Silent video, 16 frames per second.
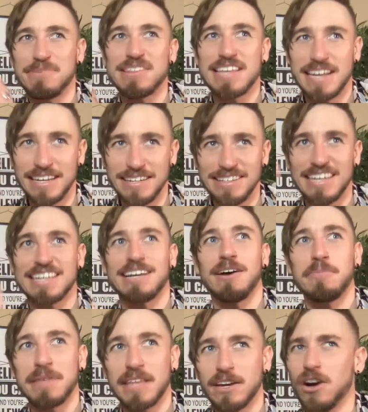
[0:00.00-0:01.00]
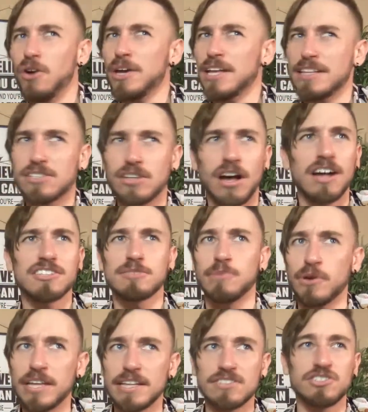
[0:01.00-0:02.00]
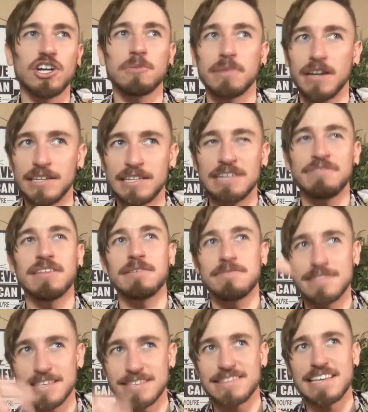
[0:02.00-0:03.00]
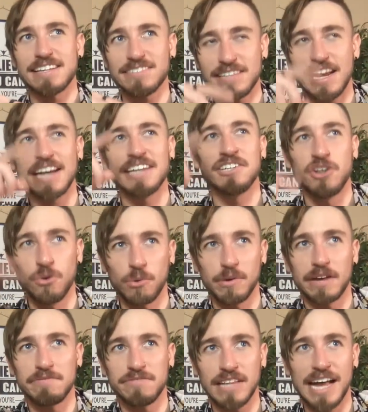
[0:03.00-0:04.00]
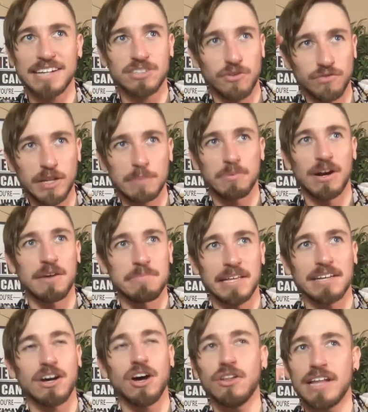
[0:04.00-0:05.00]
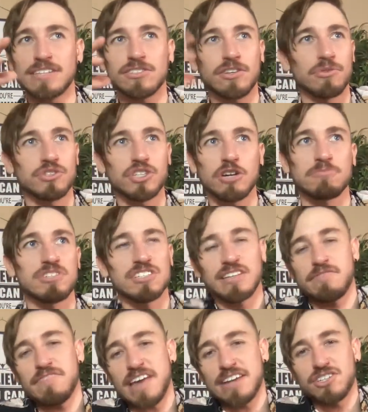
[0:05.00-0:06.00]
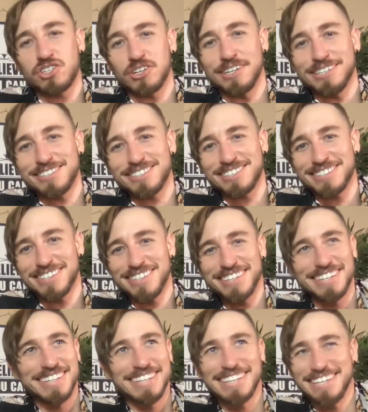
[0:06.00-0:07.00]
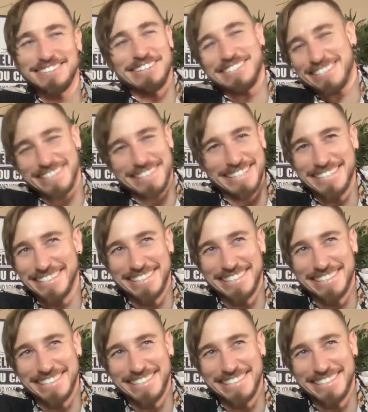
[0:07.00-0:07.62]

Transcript: then like, I'll be like, oh yeah, that's awesome. Oh yeah, that's dope. And then even the things that I know are red flags, I'll flip around and be like, oh, that's so dope. She's adventurous. It's